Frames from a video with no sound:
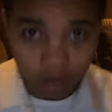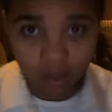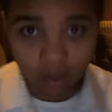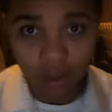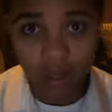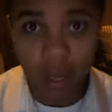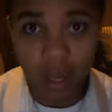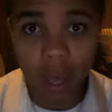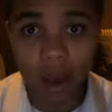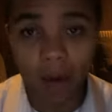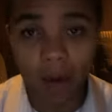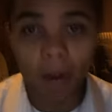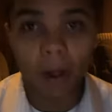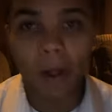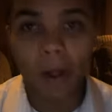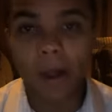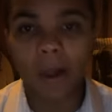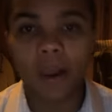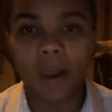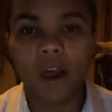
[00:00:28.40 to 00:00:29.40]
Now,
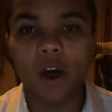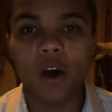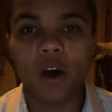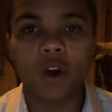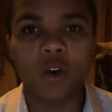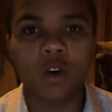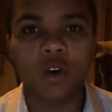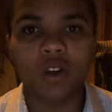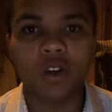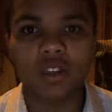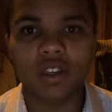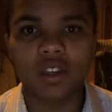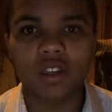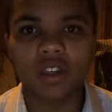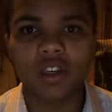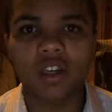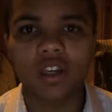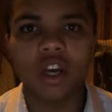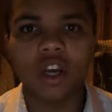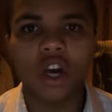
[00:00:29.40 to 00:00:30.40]
of course,
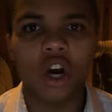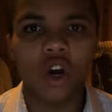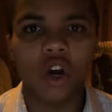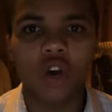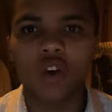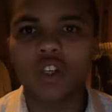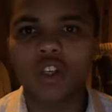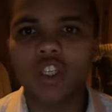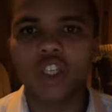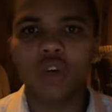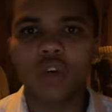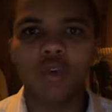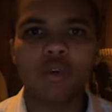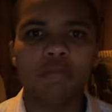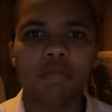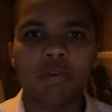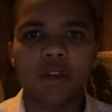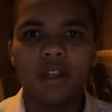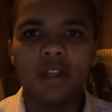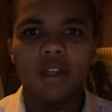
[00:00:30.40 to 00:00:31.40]
someone
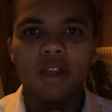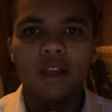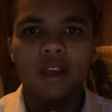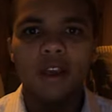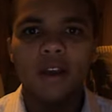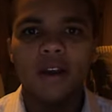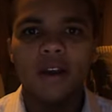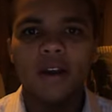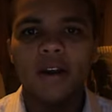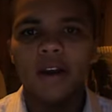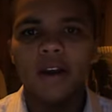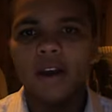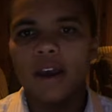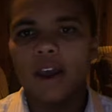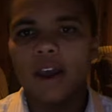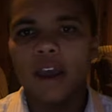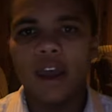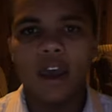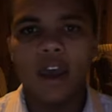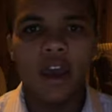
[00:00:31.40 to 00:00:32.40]
put it there
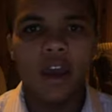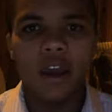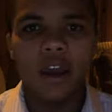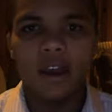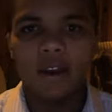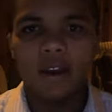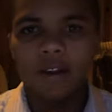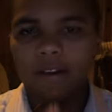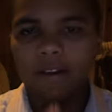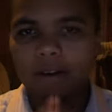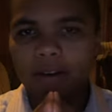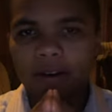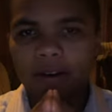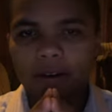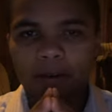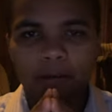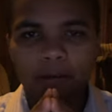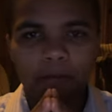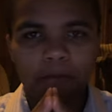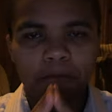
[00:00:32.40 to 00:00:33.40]
and, you
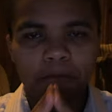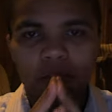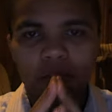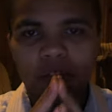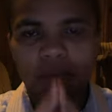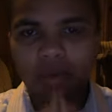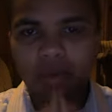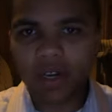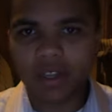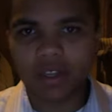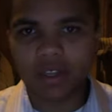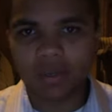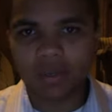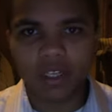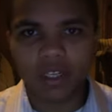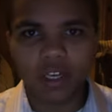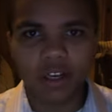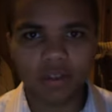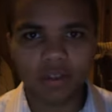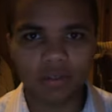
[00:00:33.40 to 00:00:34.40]
know, put it
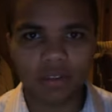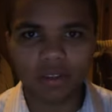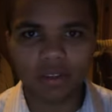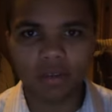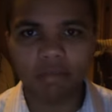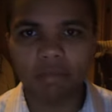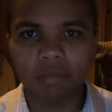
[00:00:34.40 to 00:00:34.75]
themselves.